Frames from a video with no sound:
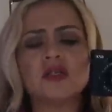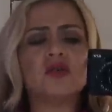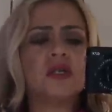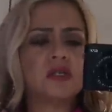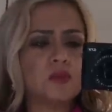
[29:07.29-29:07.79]

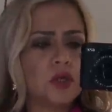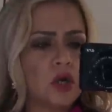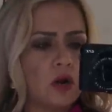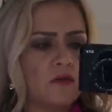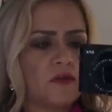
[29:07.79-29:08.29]
You need to be
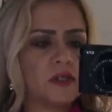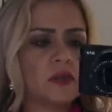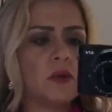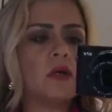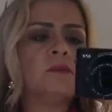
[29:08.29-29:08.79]

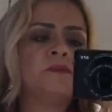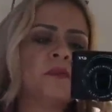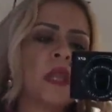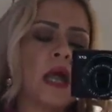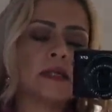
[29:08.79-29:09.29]
comfortable.
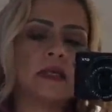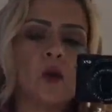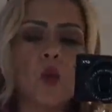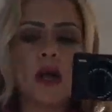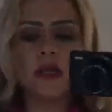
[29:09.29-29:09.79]
I said,
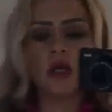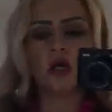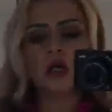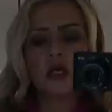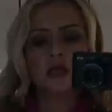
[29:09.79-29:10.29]
why not?